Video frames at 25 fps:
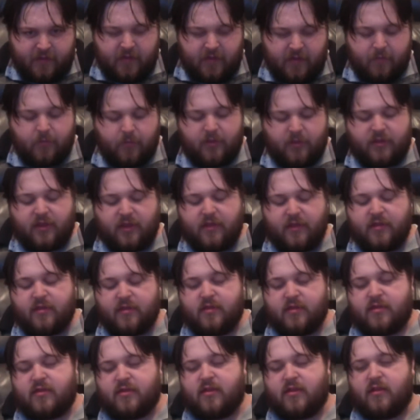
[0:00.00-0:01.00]

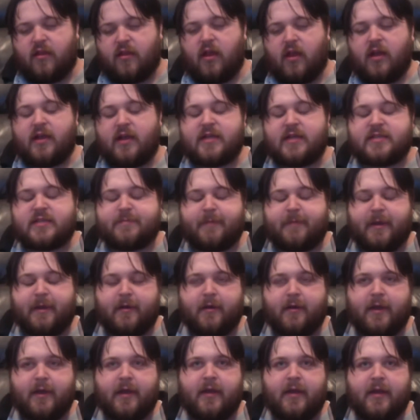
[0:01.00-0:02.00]
within the longest
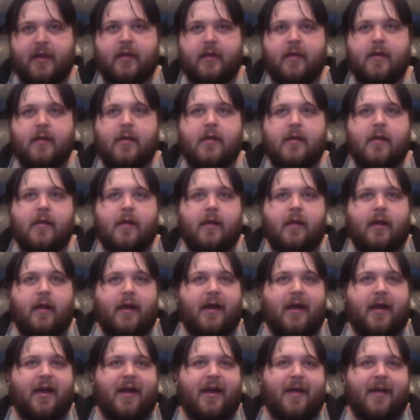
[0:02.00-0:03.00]
period.
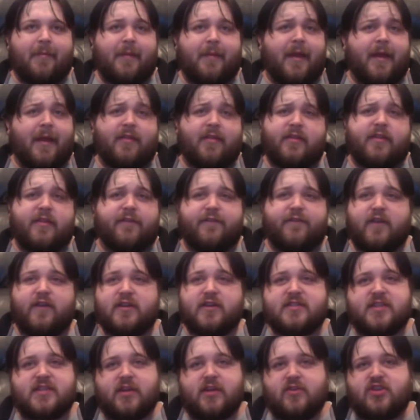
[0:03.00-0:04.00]
And the
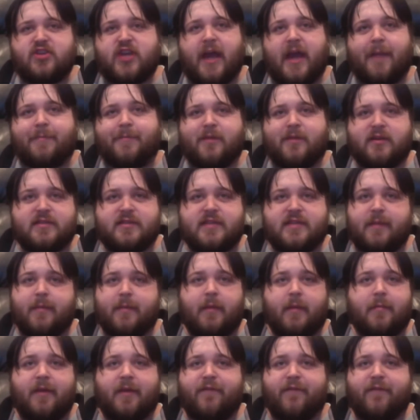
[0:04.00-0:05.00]
first two chapters that me
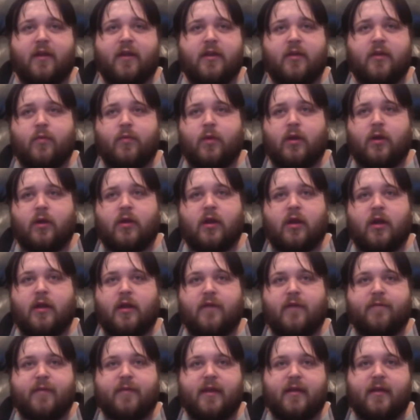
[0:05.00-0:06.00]
and my friend had worked on
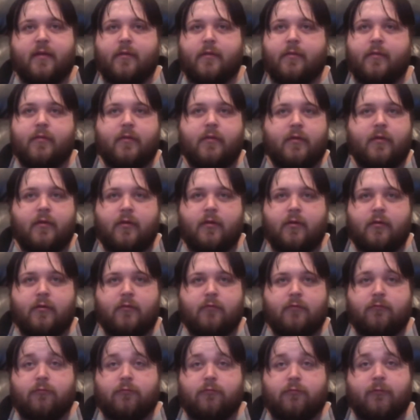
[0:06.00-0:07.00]
have been
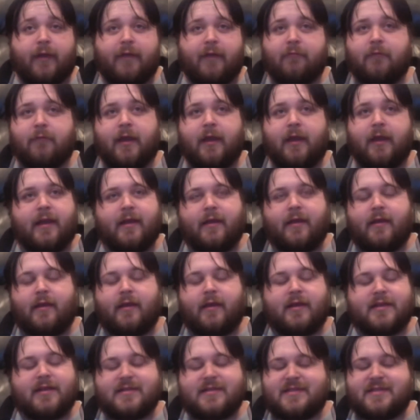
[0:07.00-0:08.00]

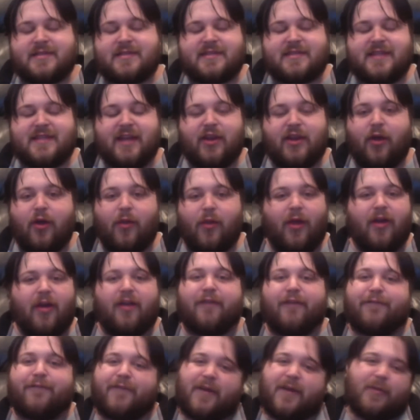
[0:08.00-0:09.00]
rewritten because they no
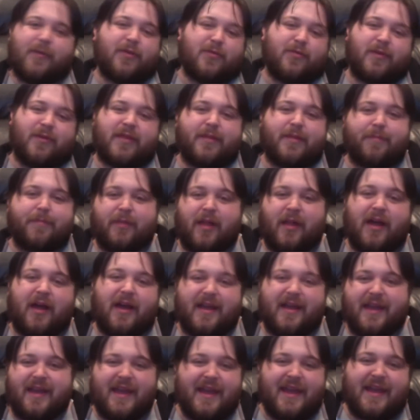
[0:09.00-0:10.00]
longer fit with what the
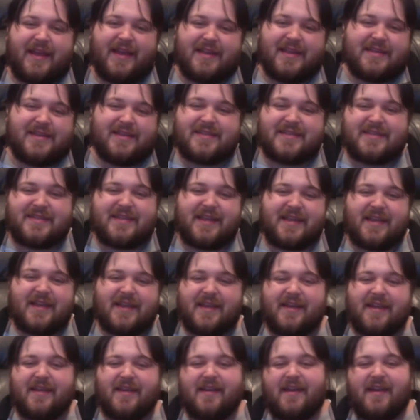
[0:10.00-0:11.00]
plot is.
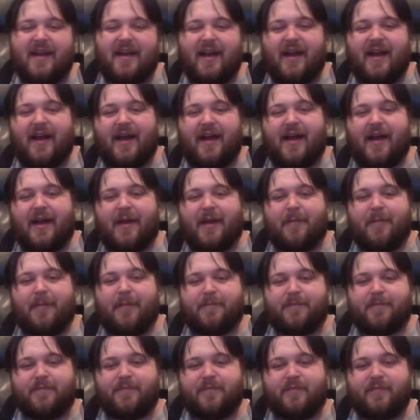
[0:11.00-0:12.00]
Um,
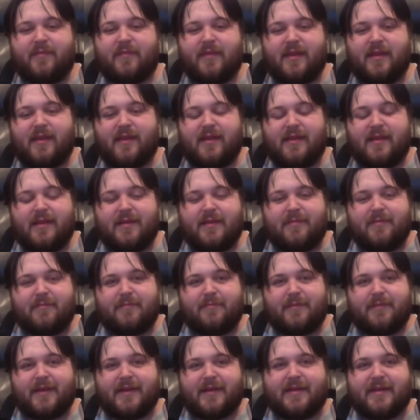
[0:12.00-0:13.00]

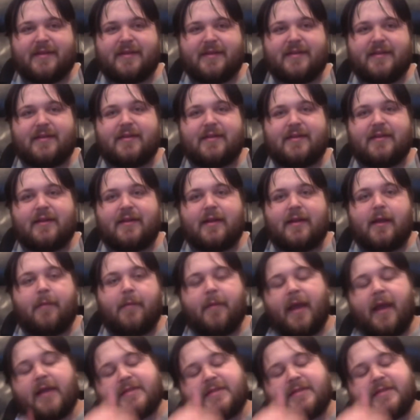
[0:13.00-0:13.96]
but yeah, it's a